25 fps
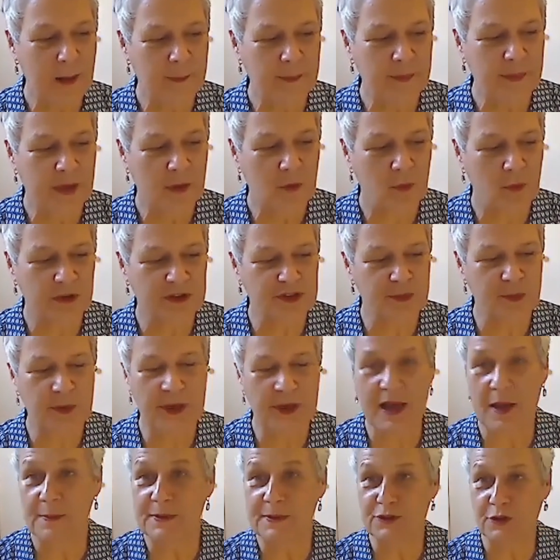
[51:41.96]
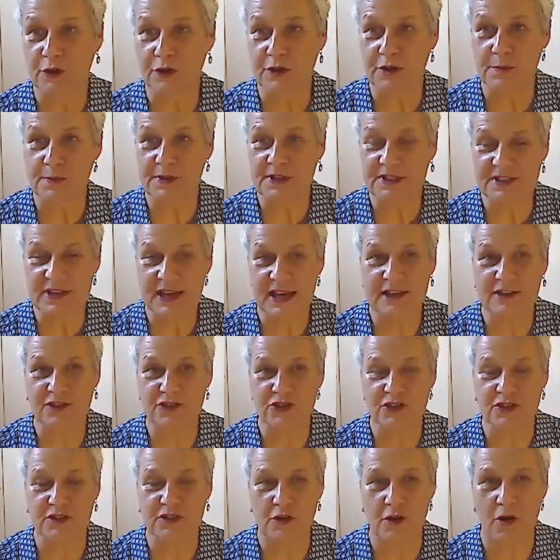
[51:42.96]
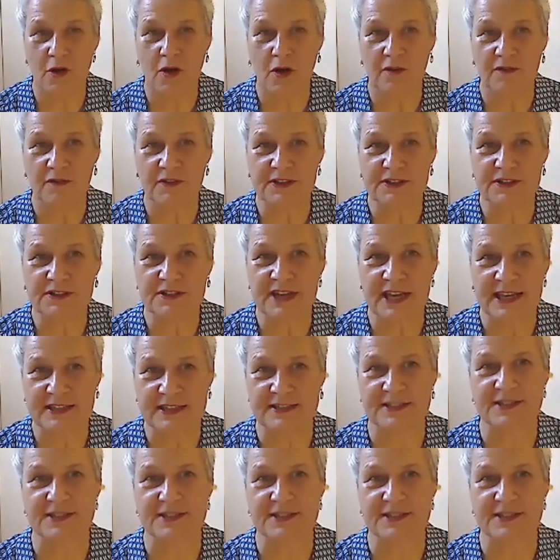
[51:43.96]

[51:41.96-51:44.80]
what's become a documentation of a dance